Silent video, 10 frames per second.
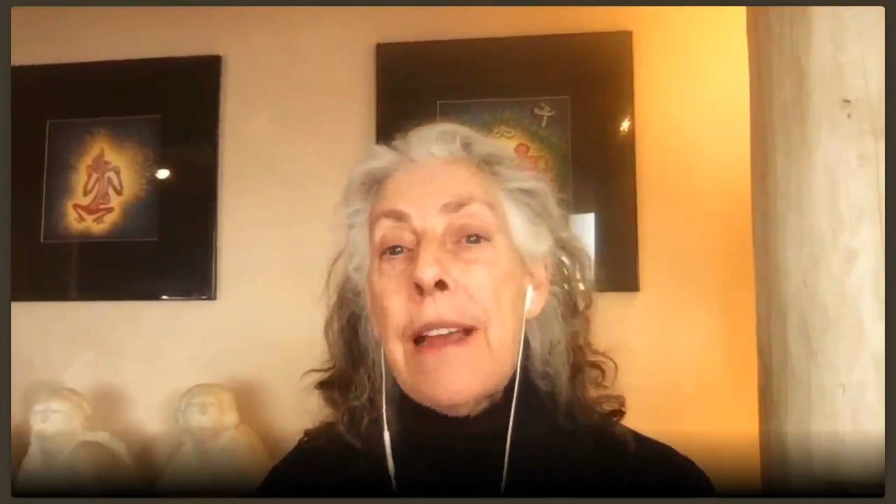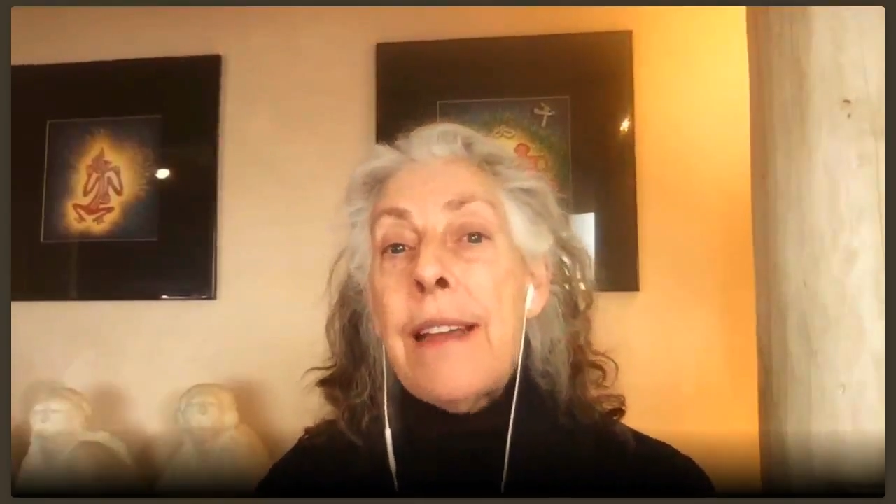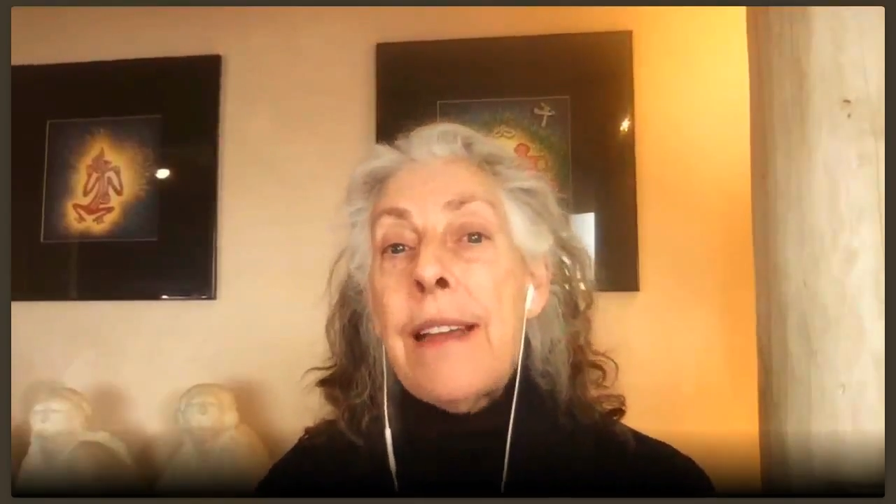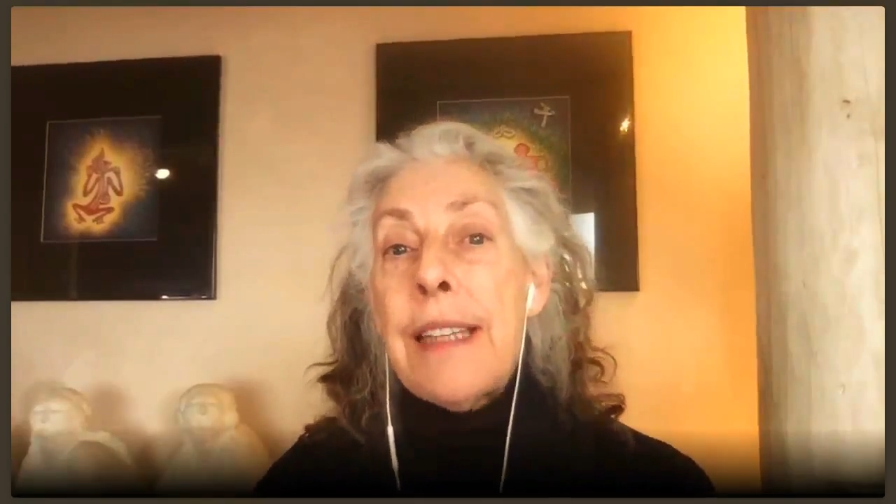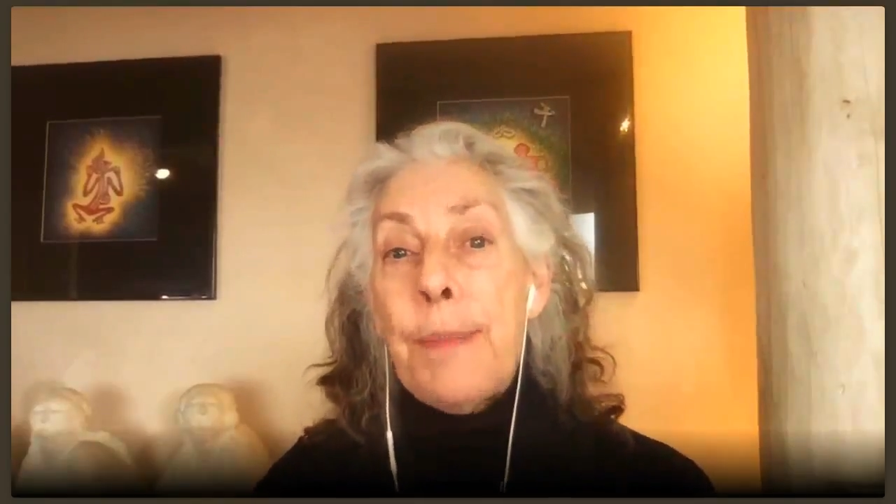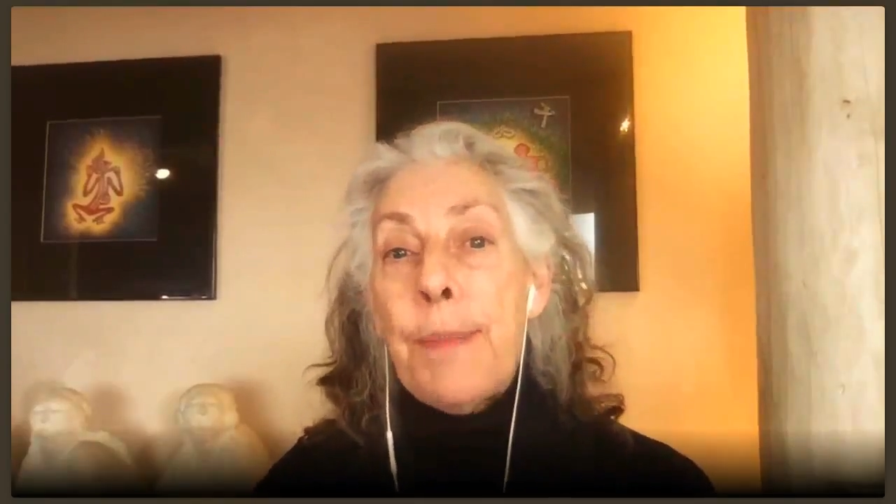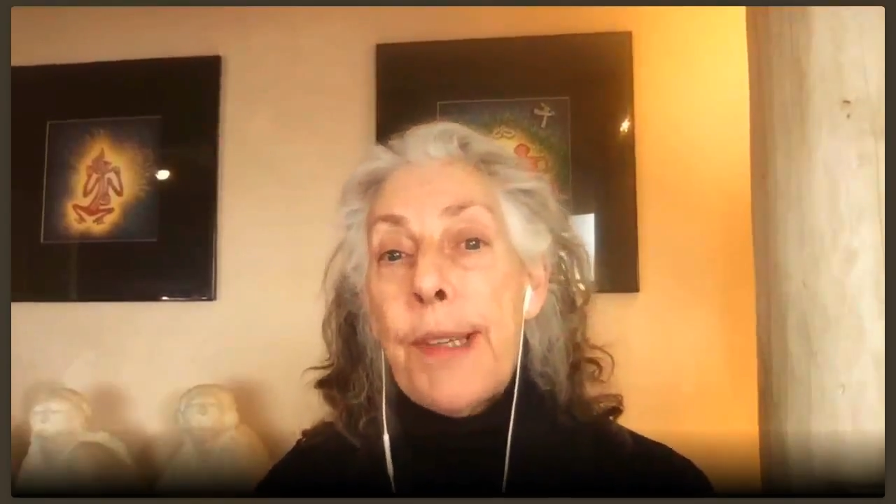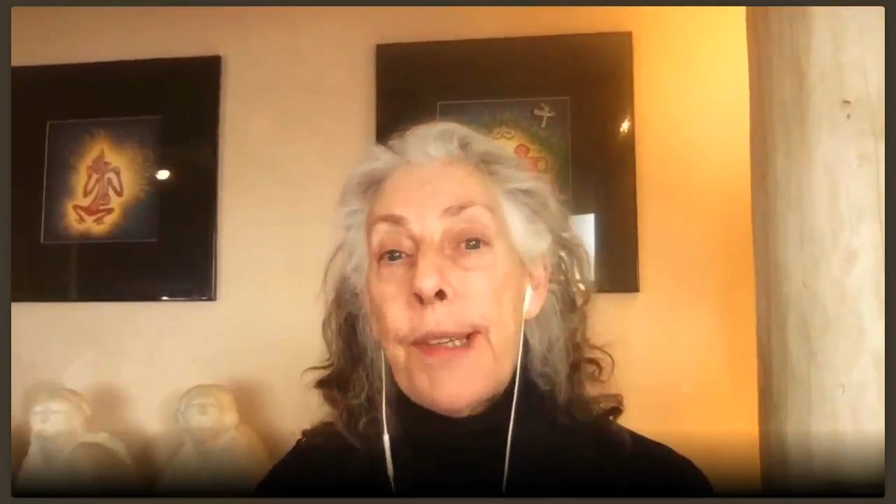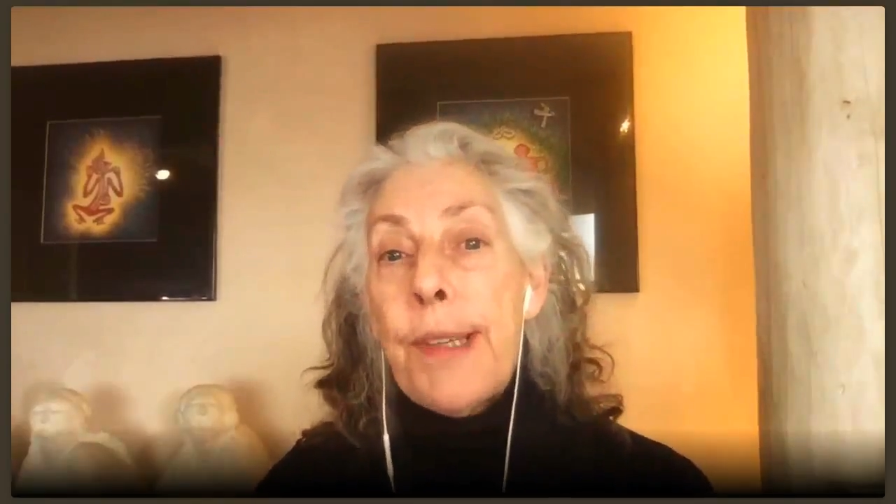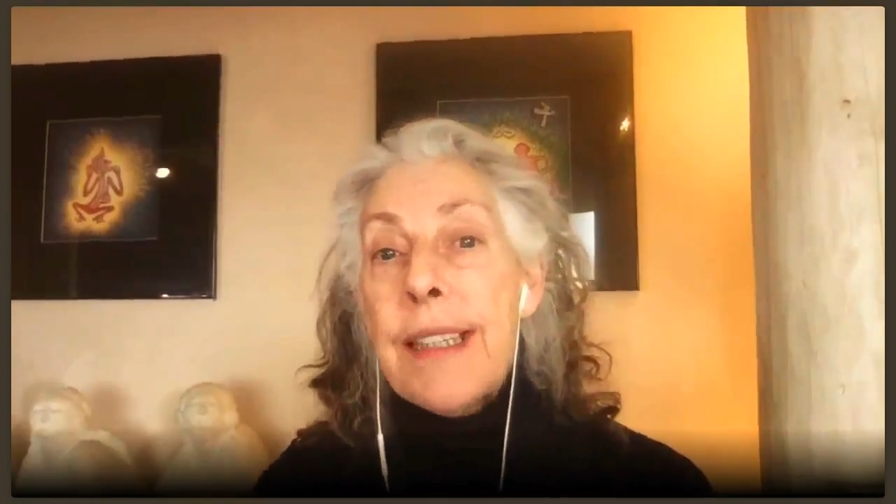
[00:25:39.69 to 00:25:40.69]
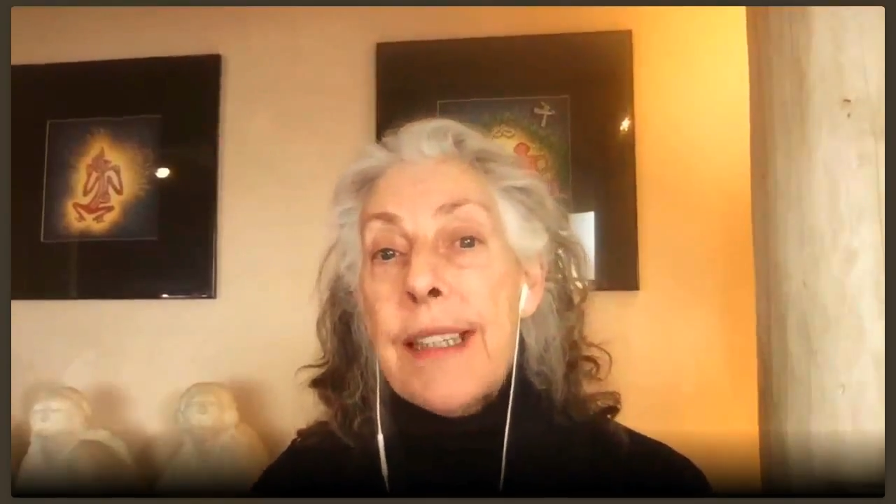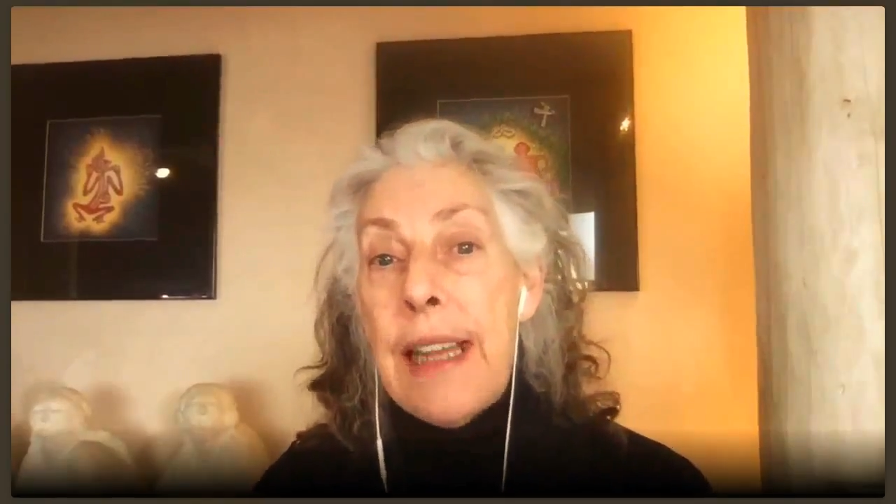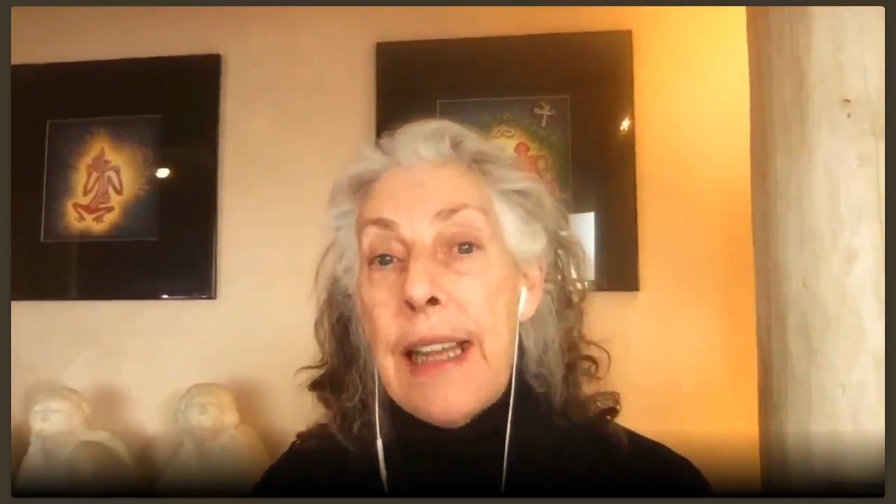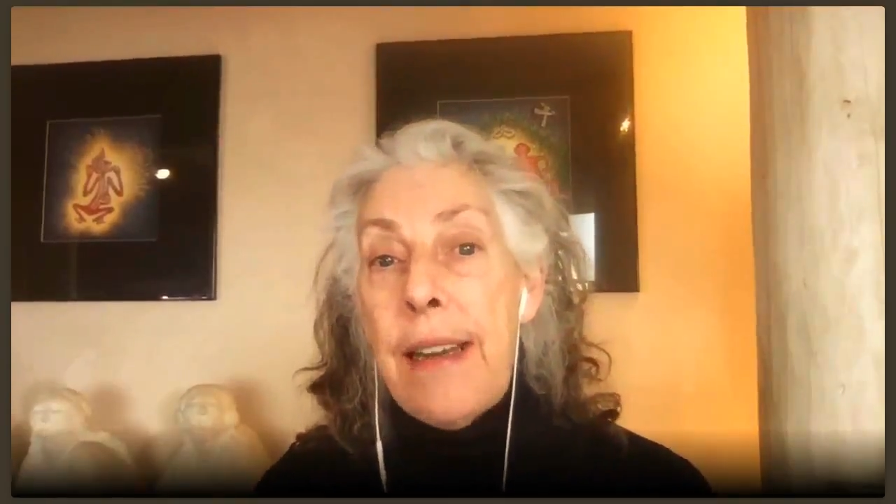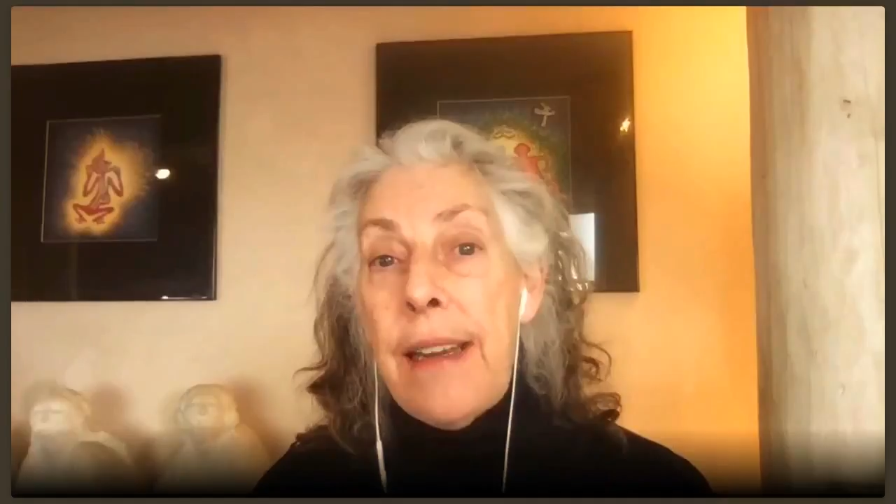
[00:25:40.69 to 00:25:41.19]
to help you succeed.